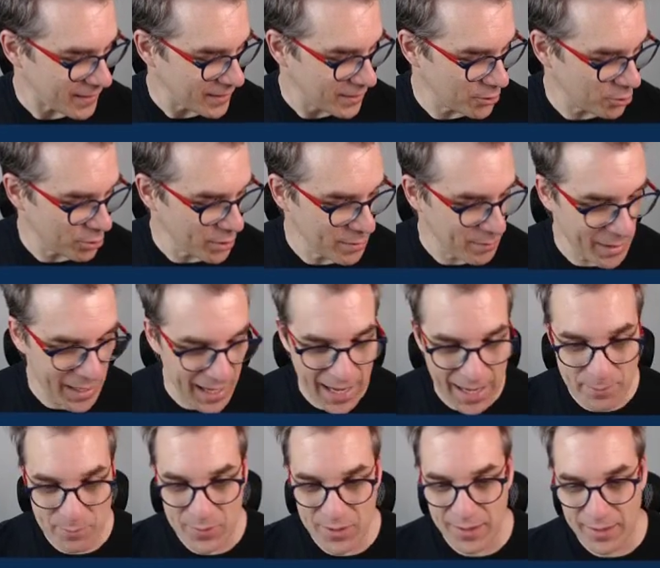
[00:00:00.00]

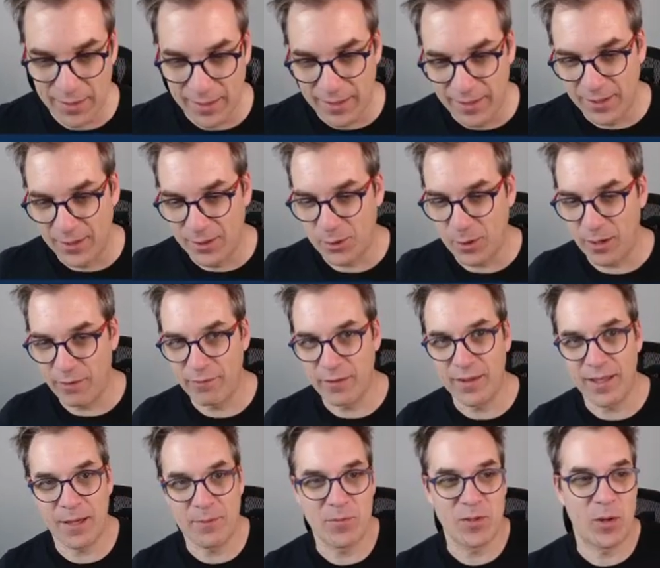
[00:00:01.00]
Streamlabs. So every
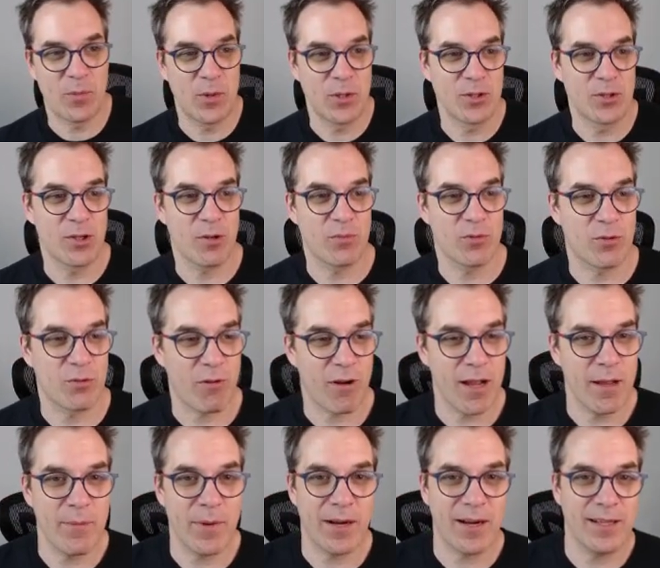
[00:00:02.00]
time someone
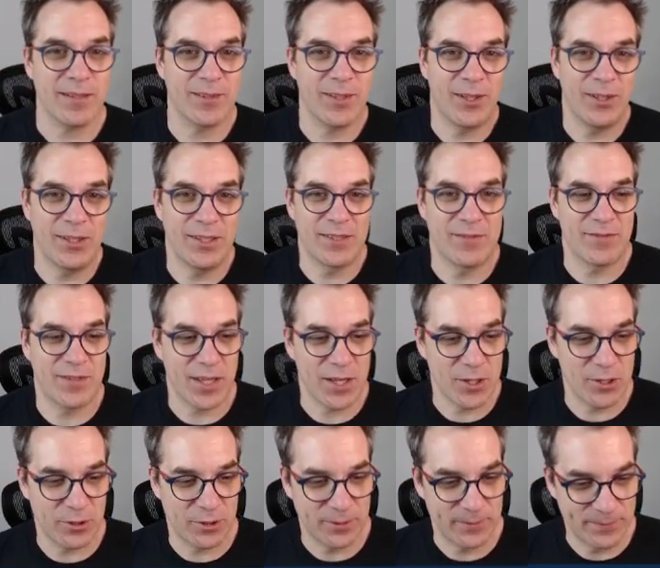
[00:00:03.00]
subscribes, I got a
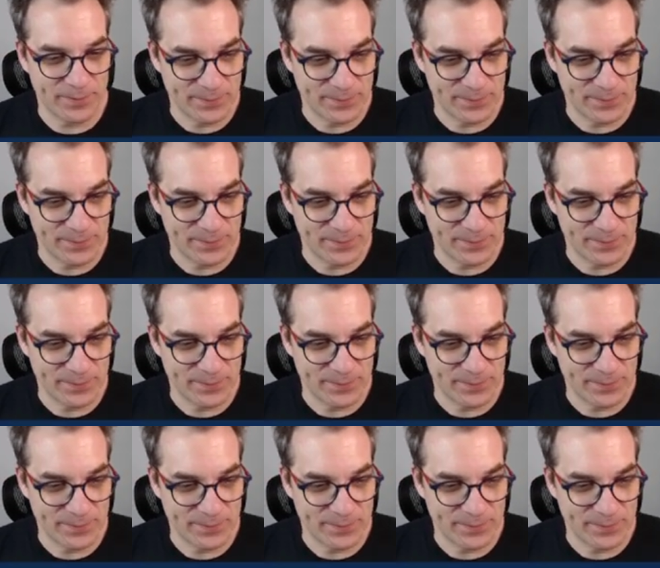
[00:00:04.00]
notification.